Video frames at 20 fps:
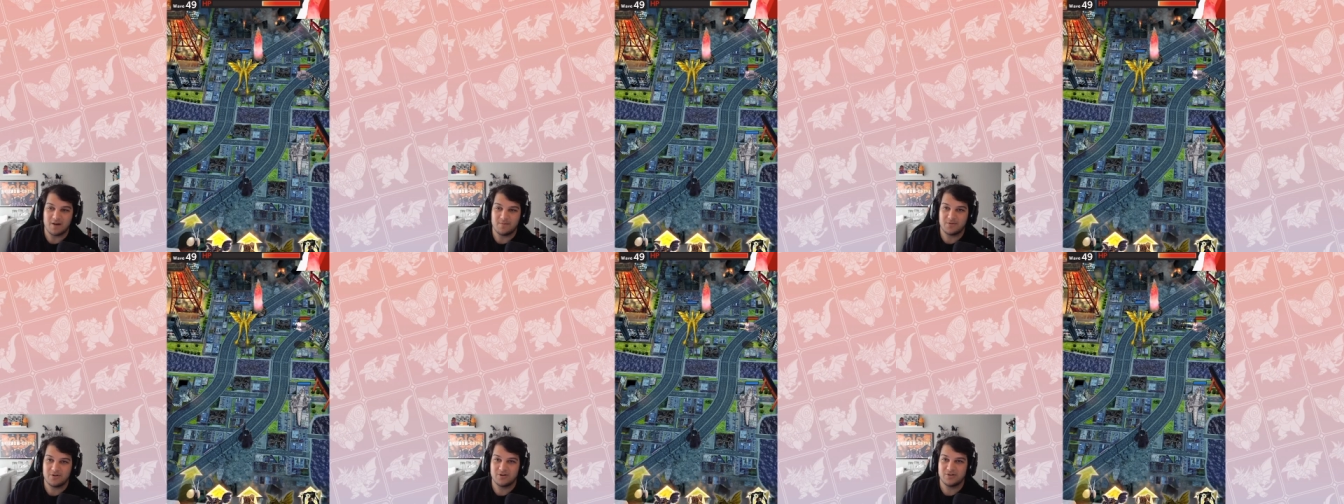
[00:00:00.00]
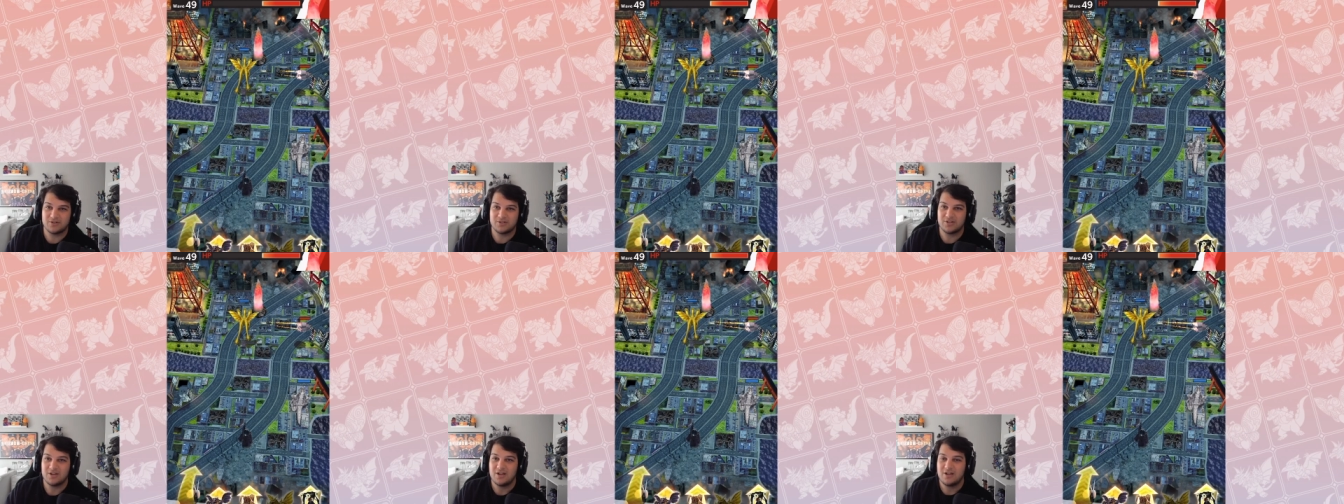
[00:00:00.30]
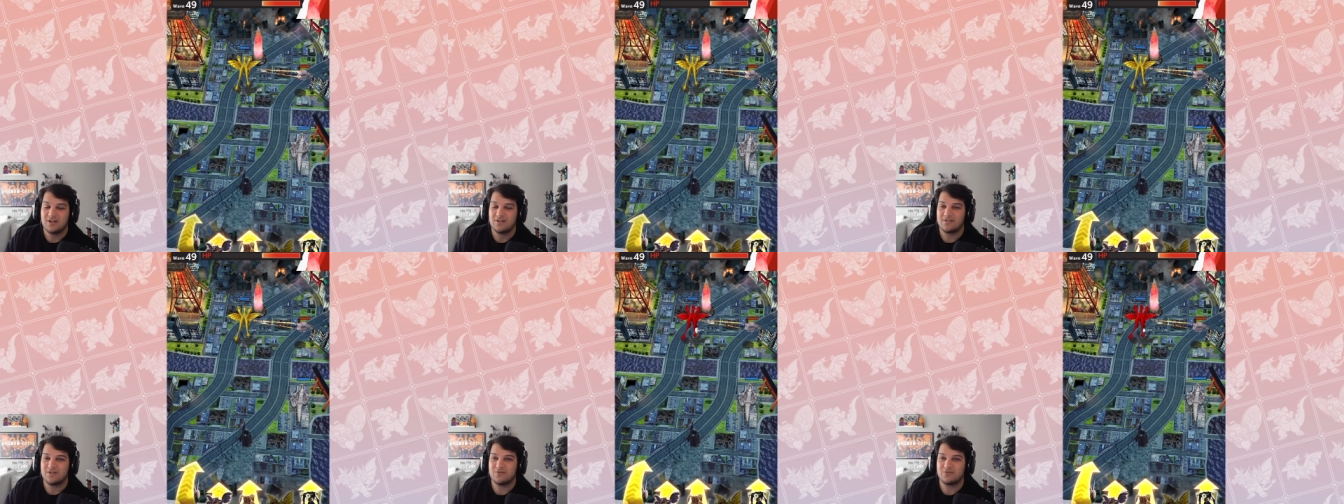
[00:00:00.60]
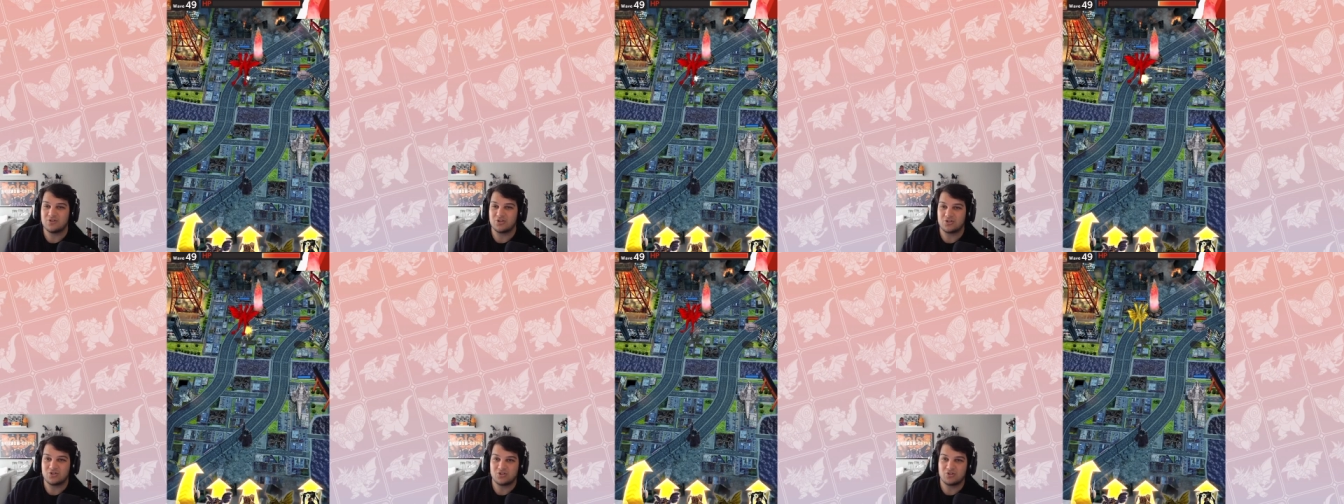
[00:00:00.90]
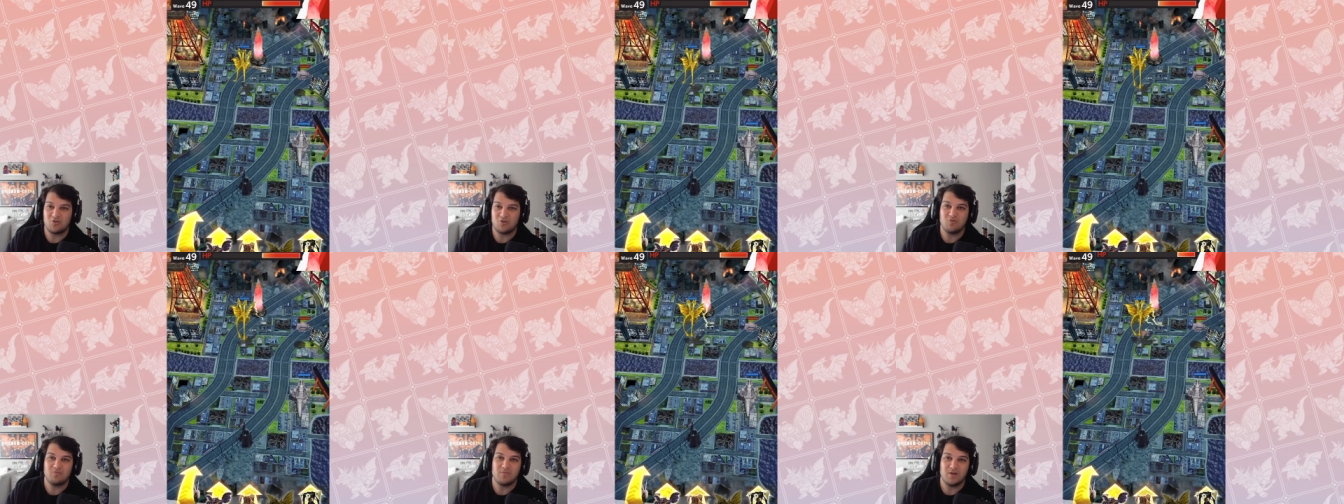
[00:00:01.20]
bombers. There's just
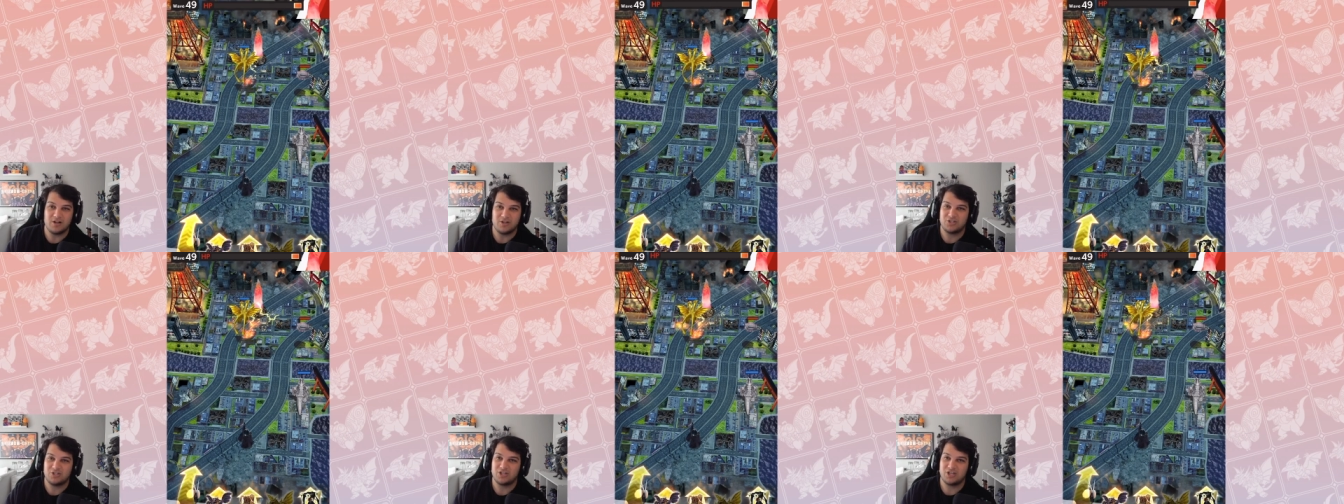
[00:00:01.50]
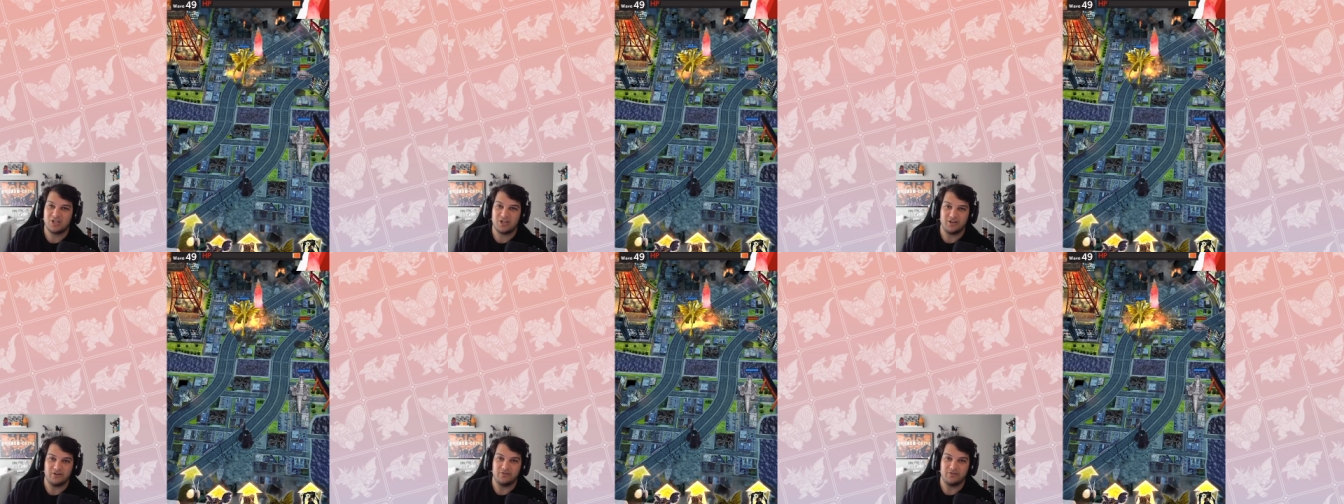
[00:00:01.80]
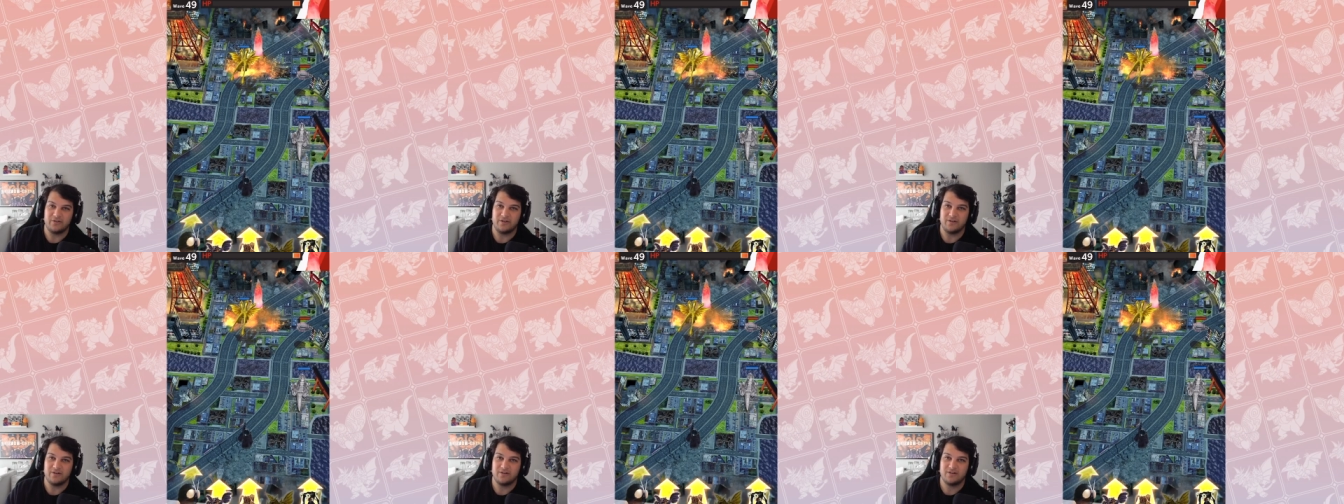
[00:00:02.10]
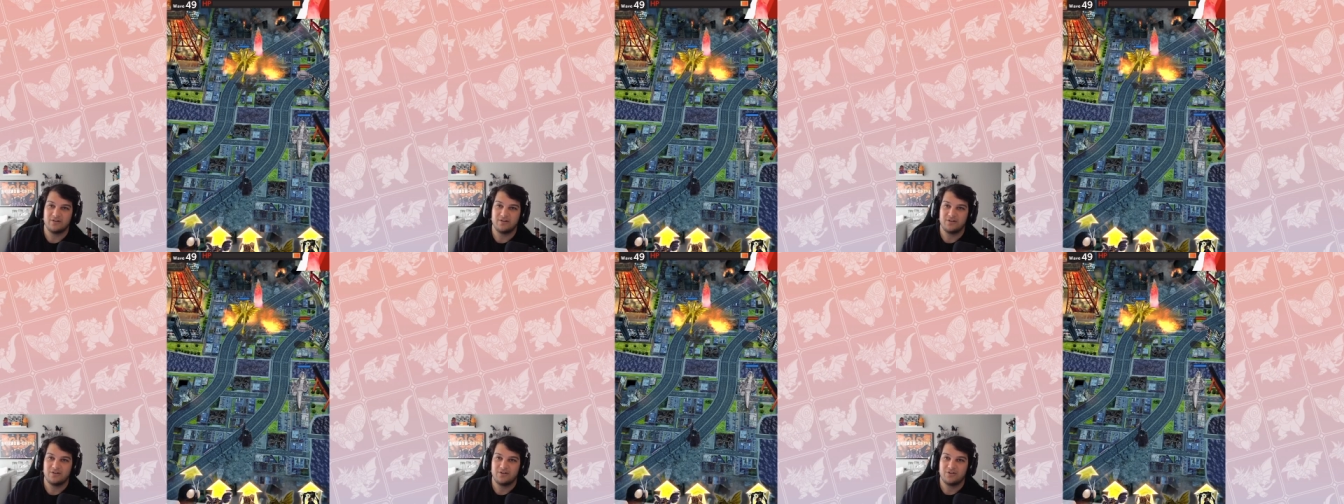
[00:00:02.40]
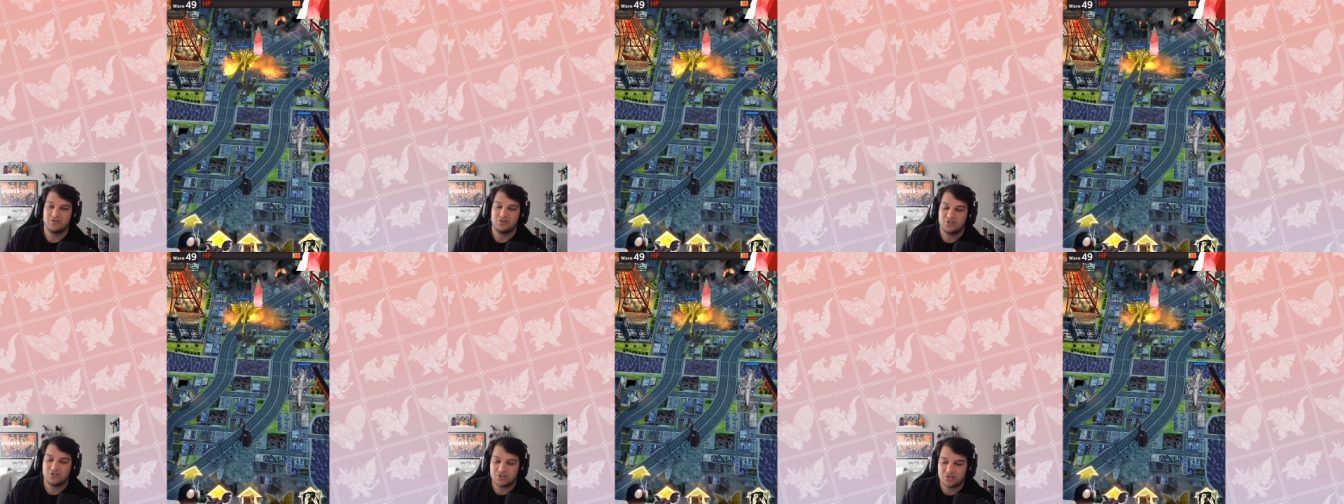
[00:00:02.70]
so much to kill here.
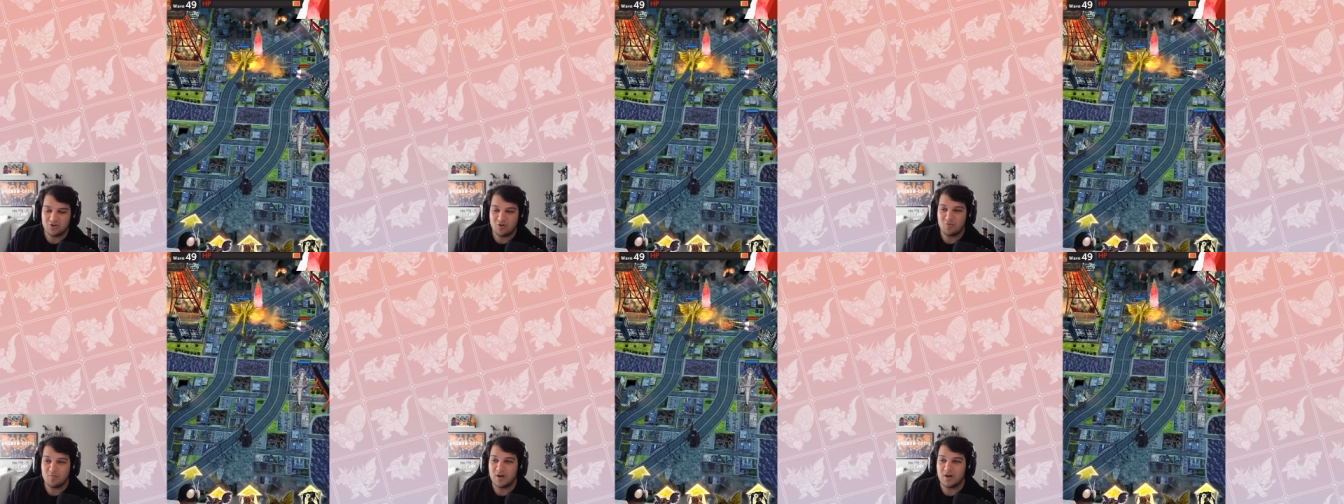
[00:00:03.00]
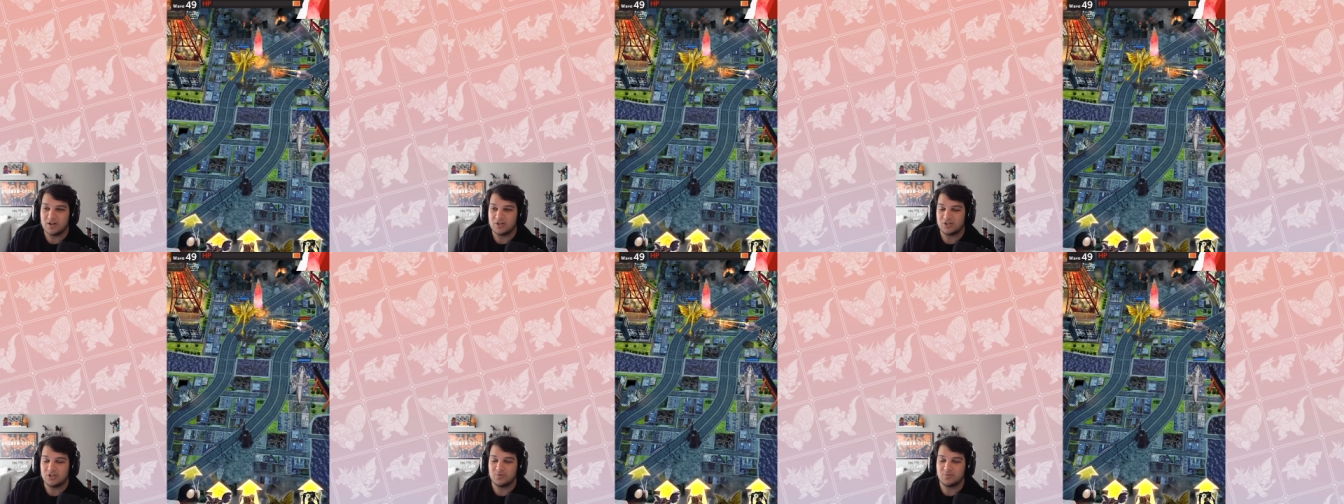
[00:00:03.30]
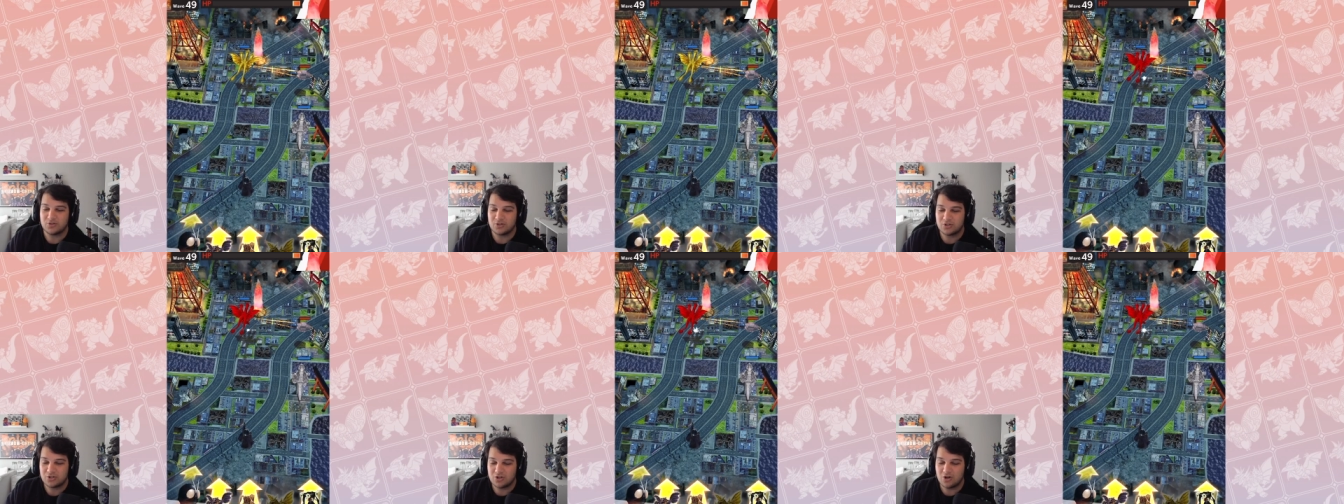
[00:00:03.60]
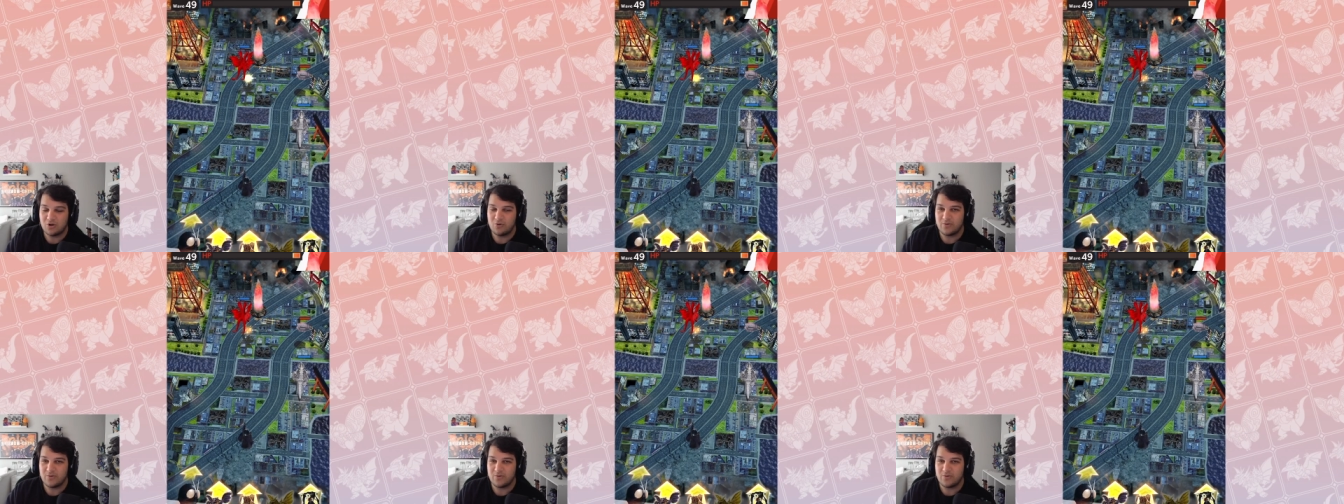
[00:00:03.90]
So much. And it was